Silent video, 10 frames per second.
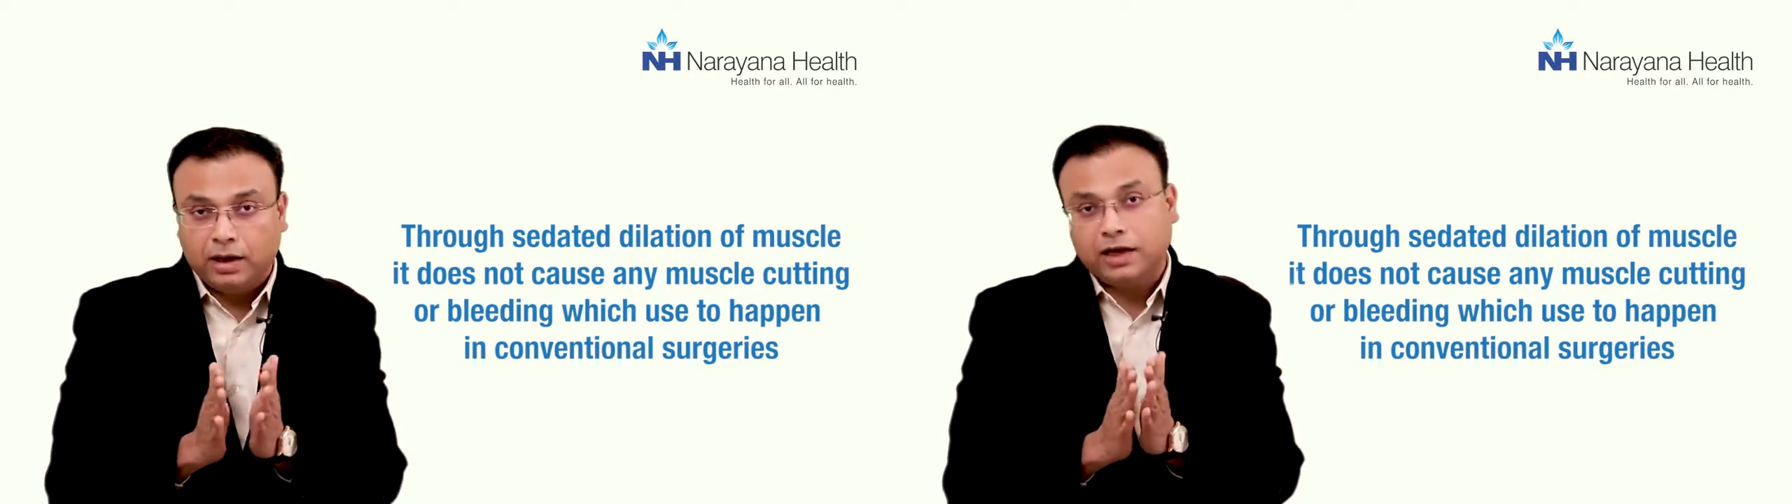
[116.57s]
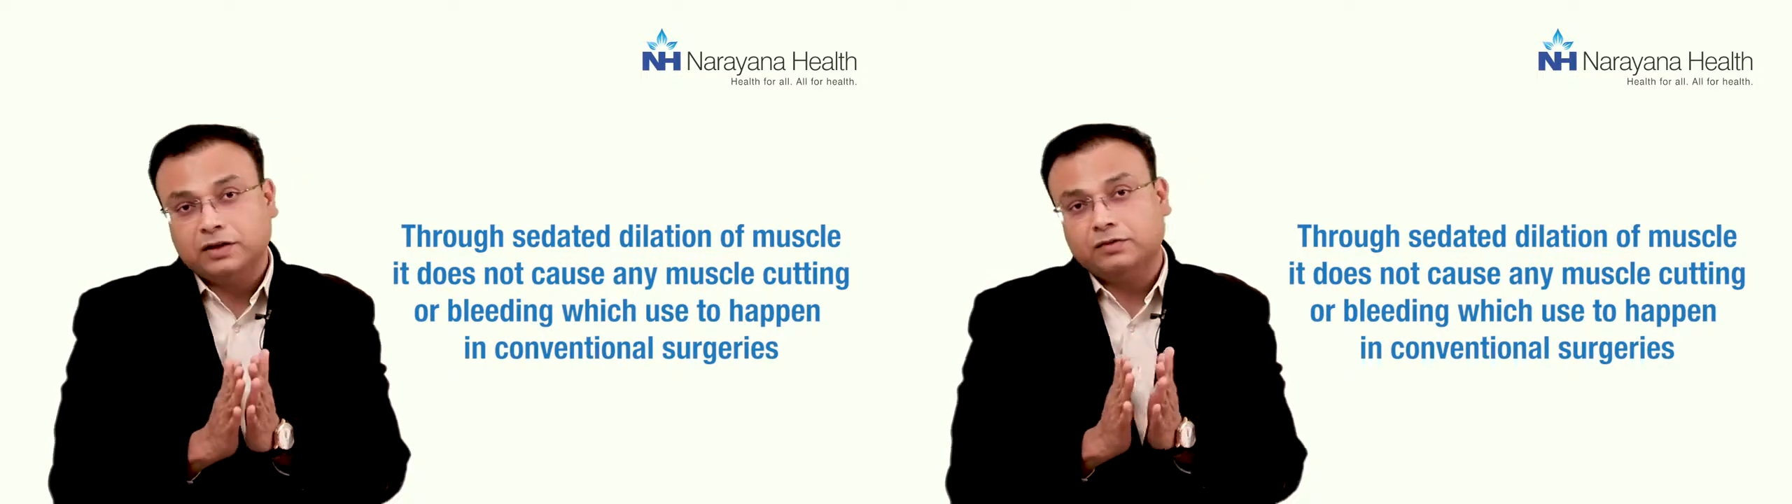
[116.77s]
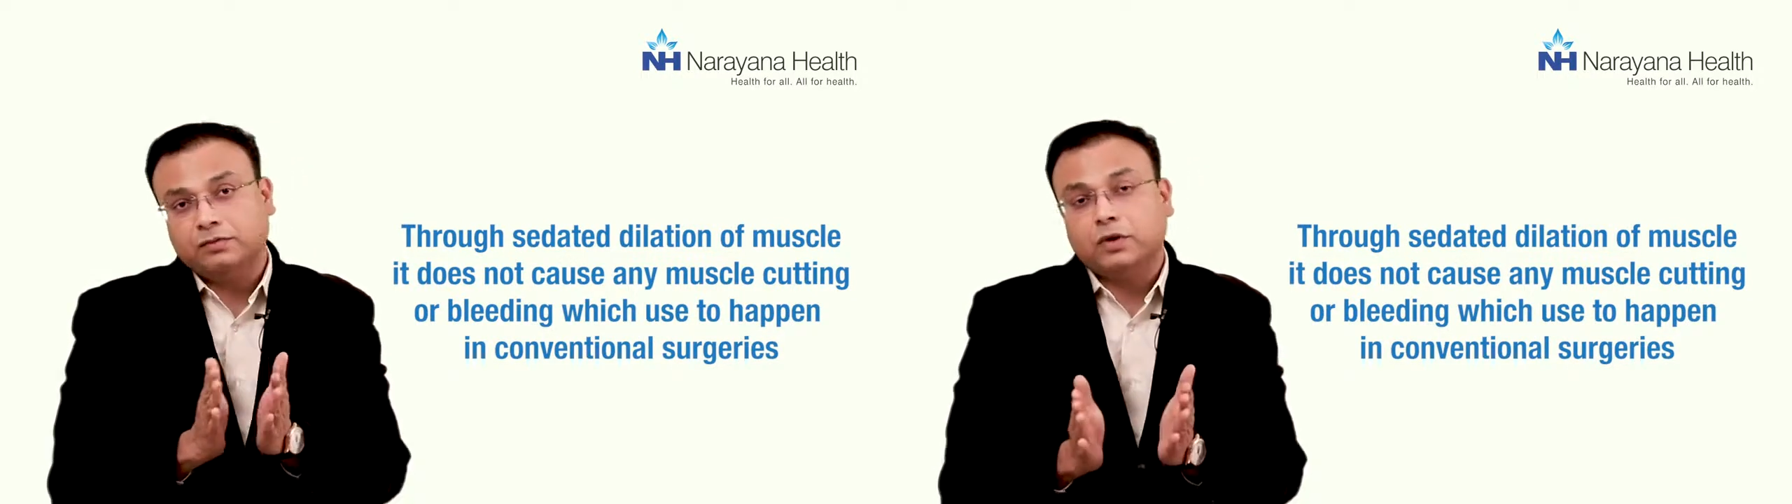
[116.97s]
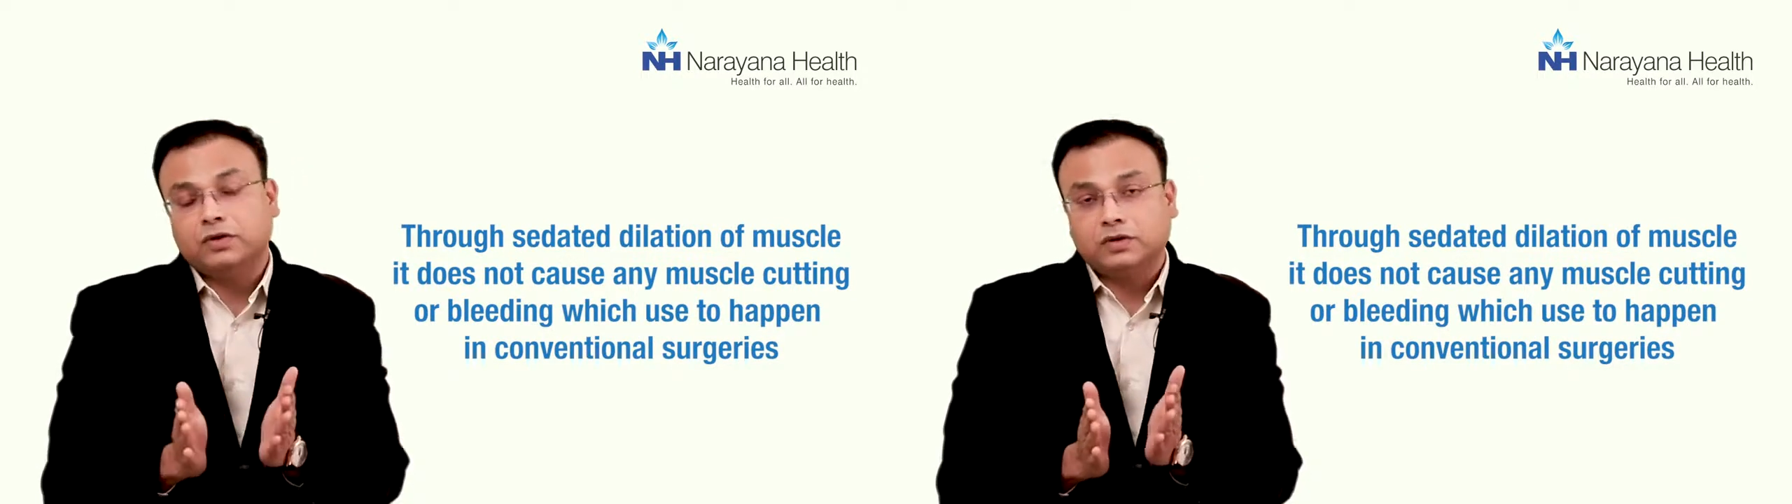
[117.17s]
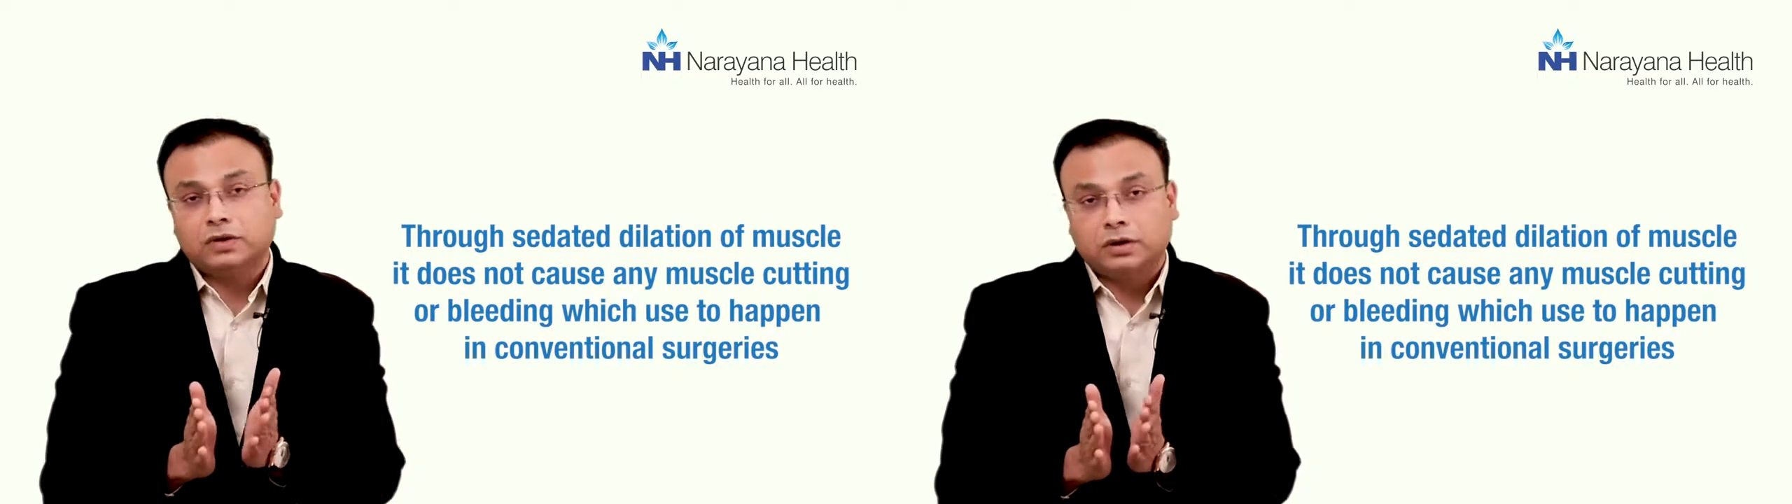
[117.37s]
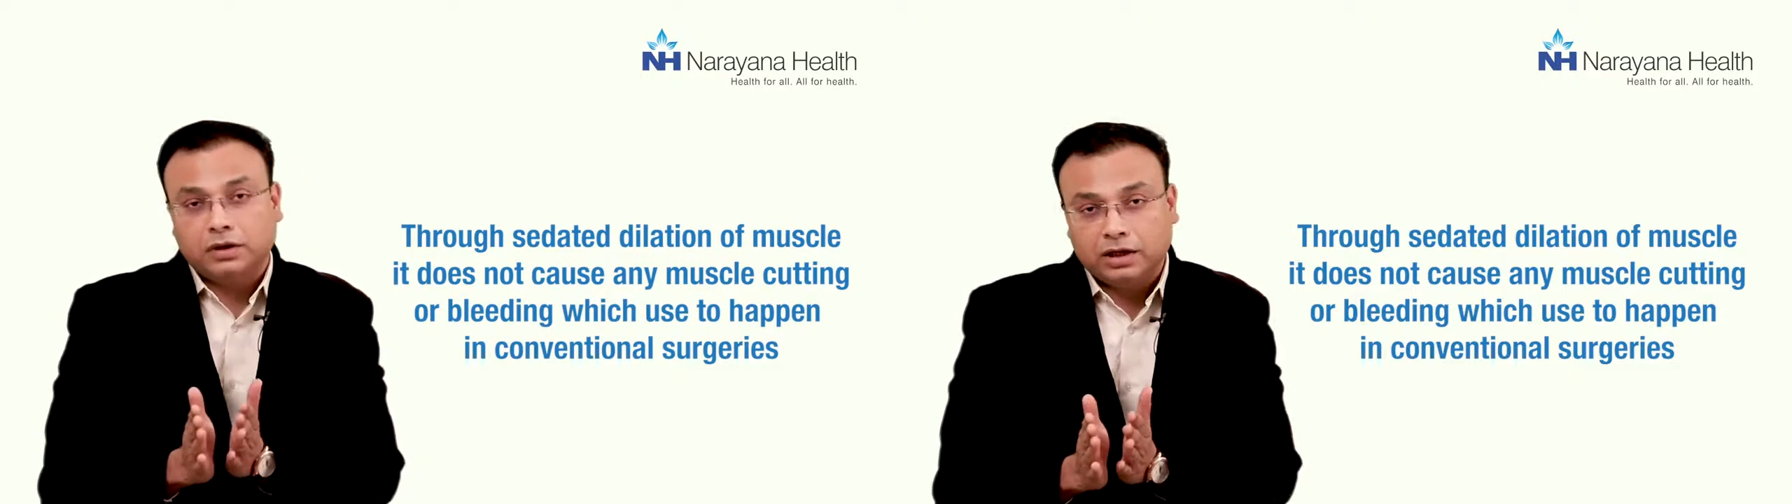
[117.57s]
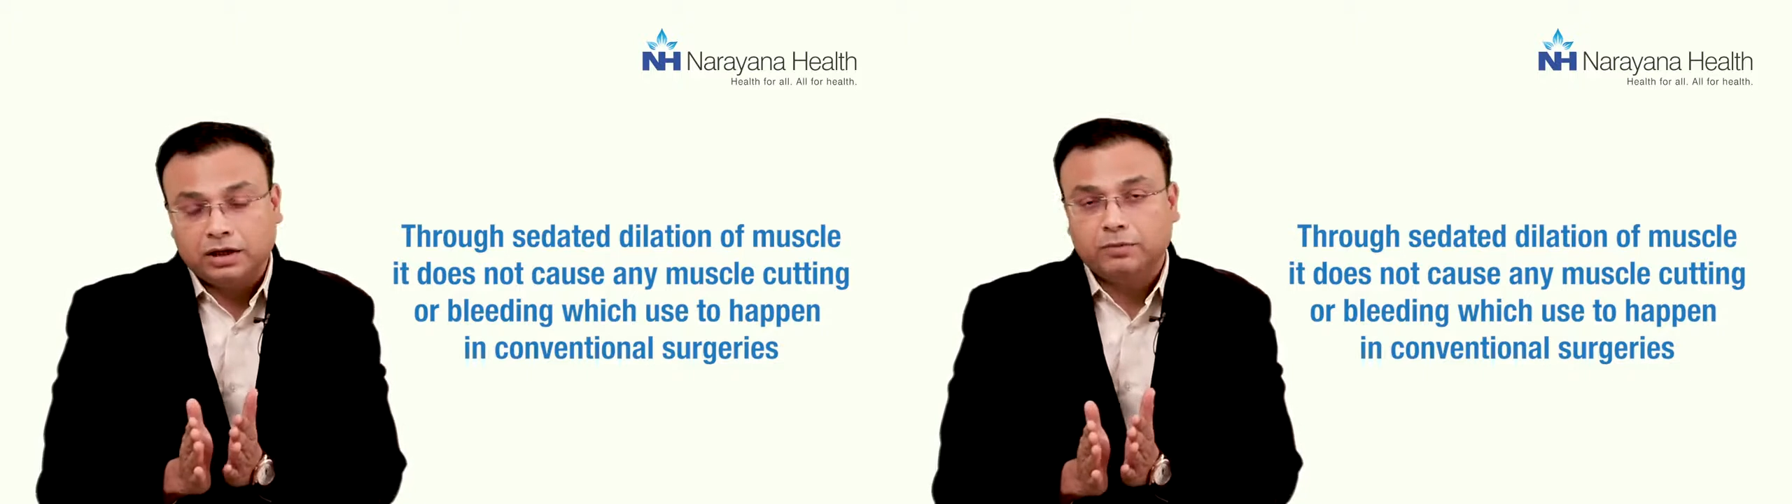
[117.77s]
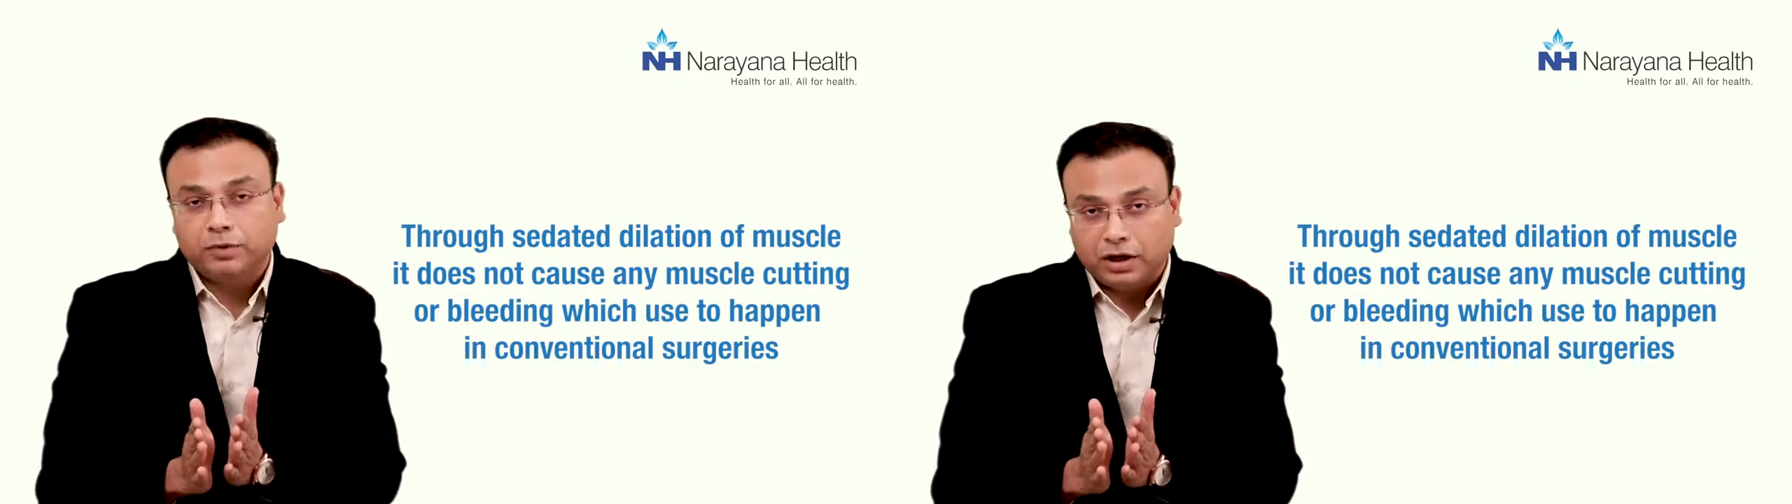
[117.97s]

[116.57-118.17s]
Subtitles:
as was done in